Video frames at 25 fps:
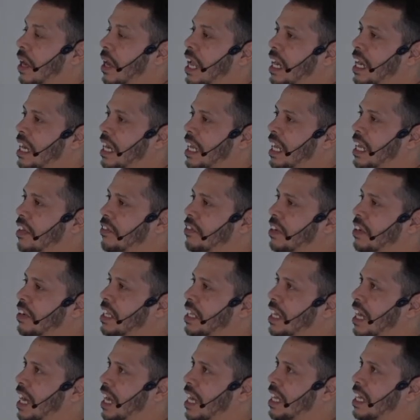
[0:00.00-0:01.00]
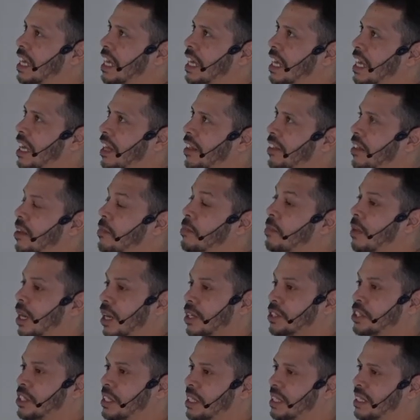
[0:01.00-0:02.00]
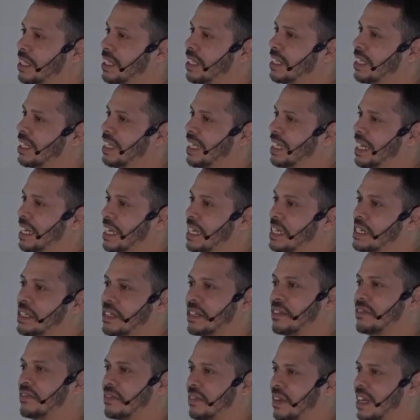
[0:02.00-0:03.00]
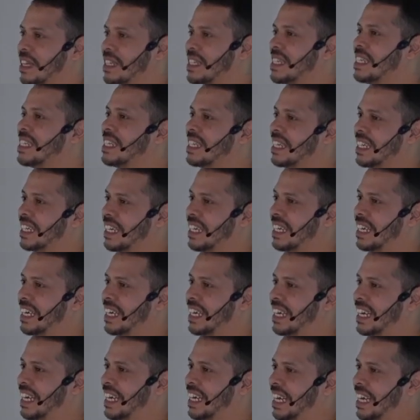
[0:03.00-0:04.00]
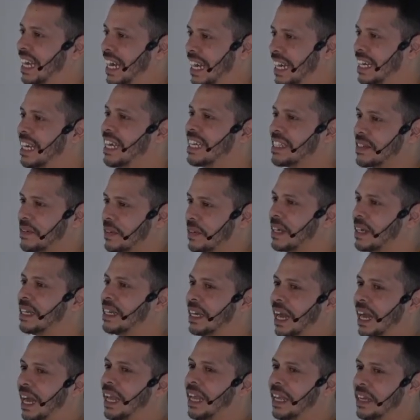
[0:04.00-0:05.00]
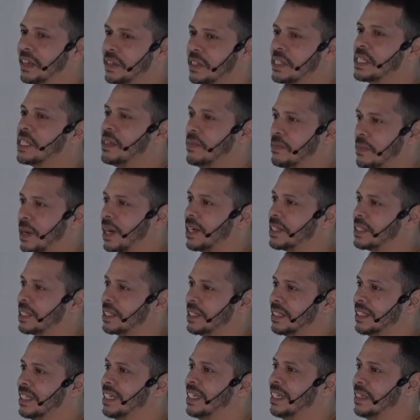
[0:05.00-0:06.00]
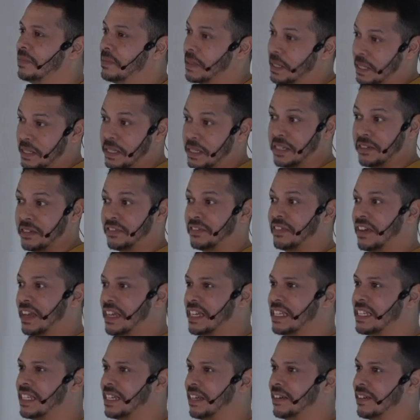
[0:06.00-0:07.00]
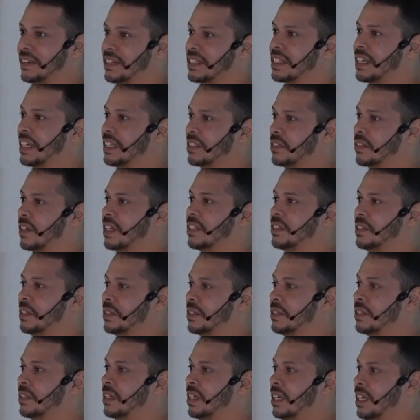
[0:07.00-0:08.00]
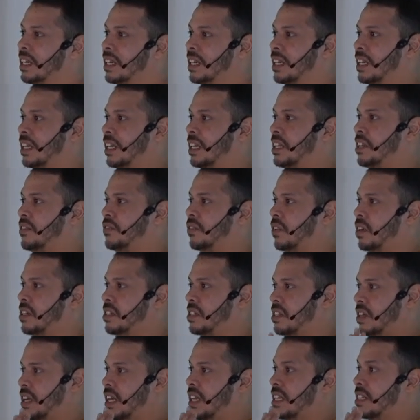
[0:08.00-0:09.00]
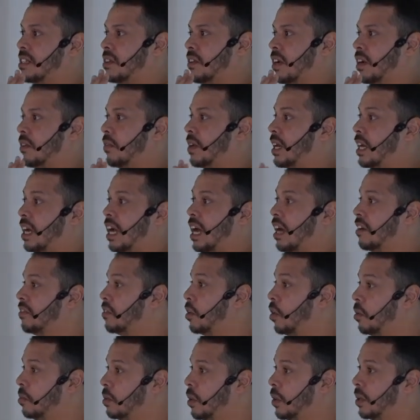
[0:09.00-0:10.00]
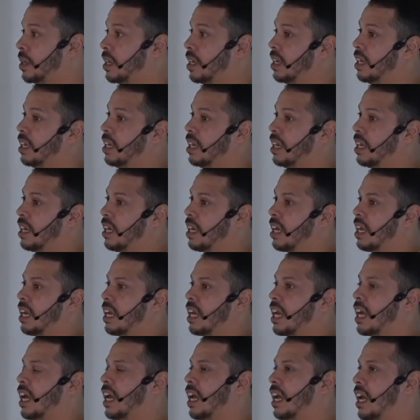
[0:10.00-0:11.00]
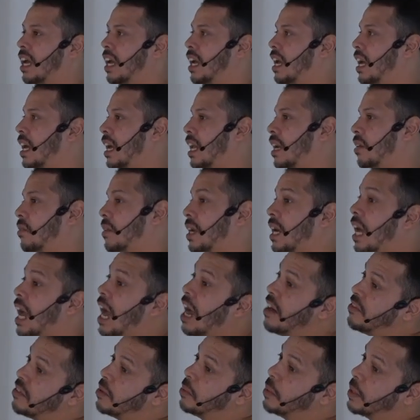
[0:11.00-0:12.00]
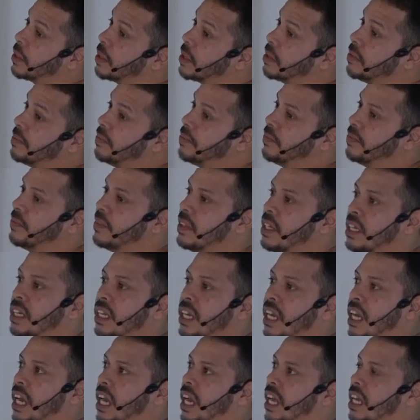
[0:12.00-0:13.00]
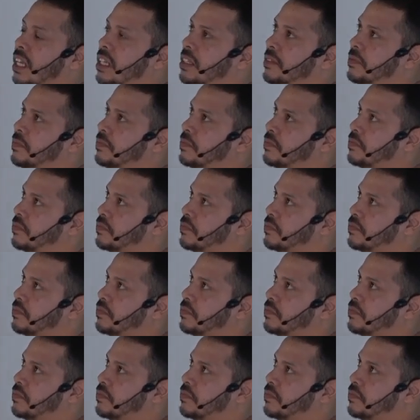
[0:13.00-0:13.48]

And even the Martian, it is a face. And that's why I use the Martian, because it's a face. And I was like trying to differentiate, so like when I have no book and when I have a book. And